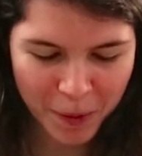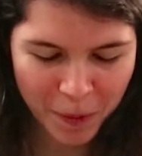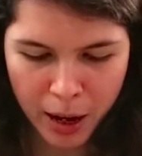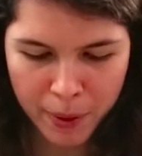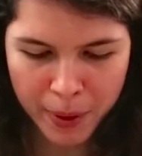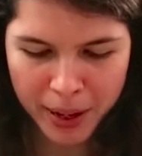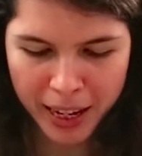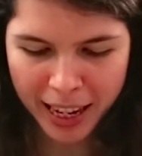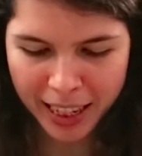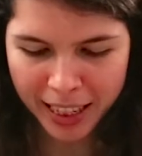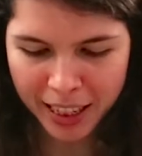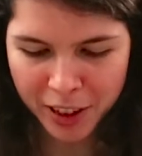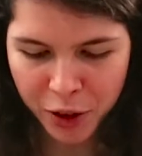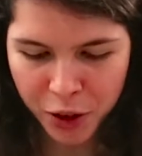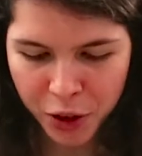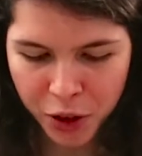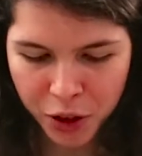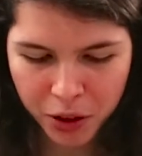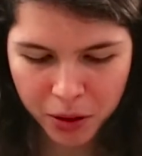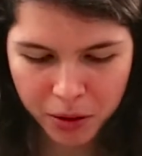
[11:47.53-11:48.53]
I mean, I could
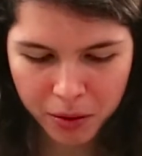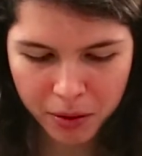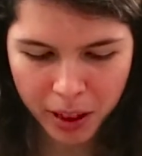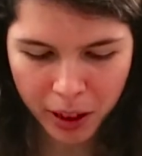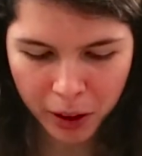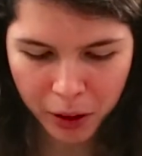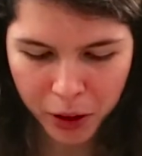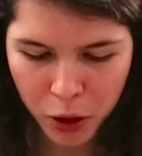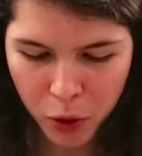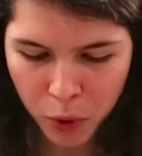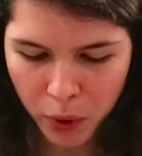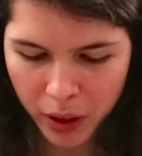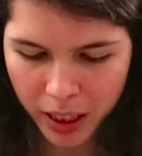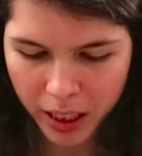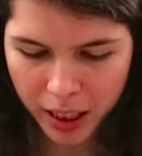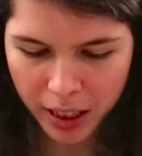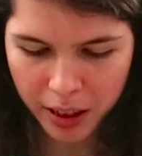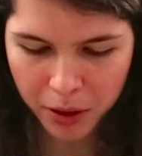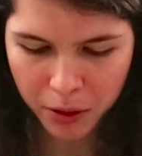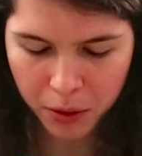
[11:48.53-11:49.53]
just tell you what
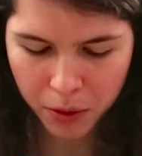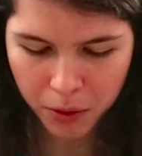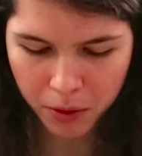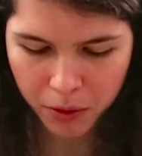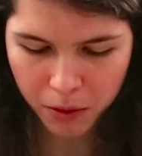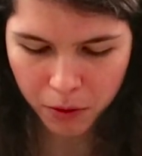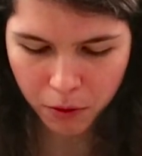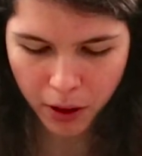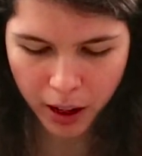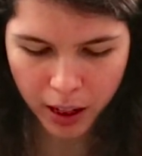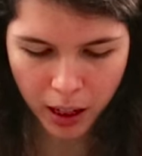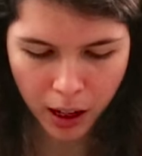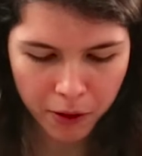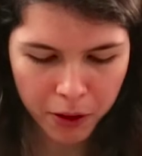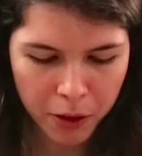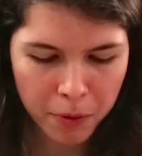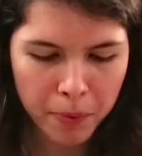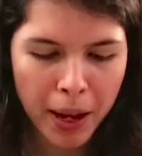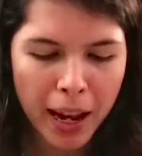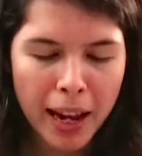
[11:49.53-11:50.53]
it is right
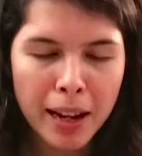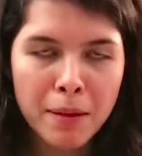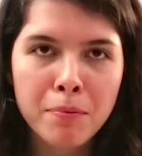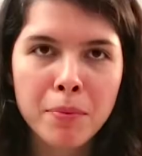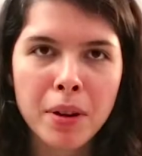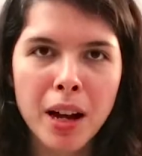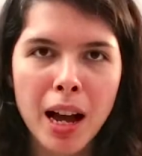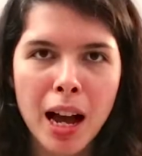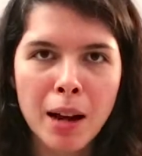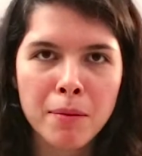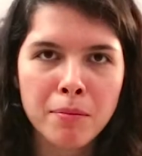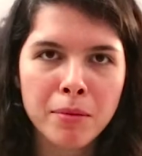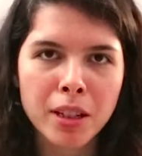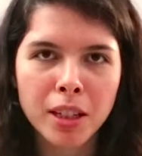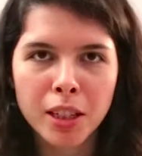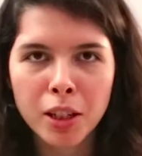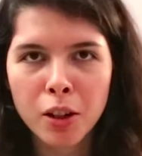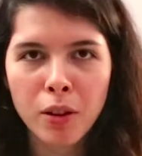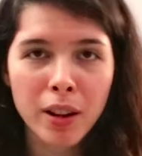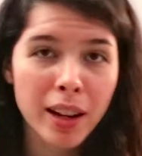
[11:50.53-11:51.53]
off the bat, but I'm
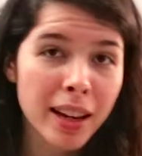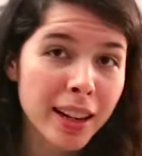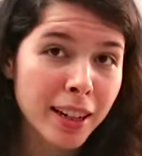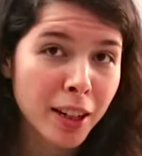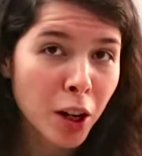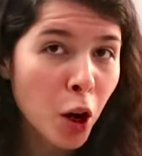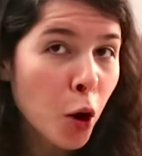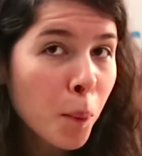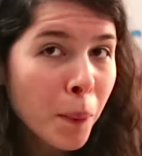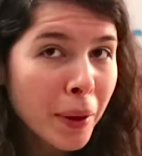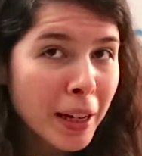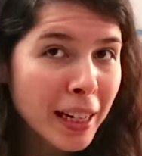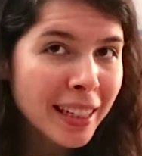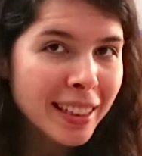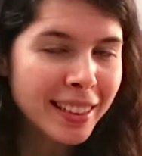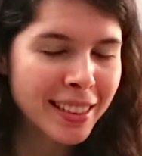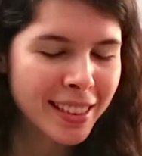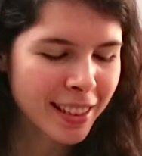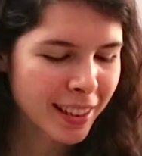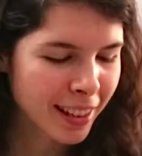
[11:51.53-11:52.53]
gonna go ahead and open it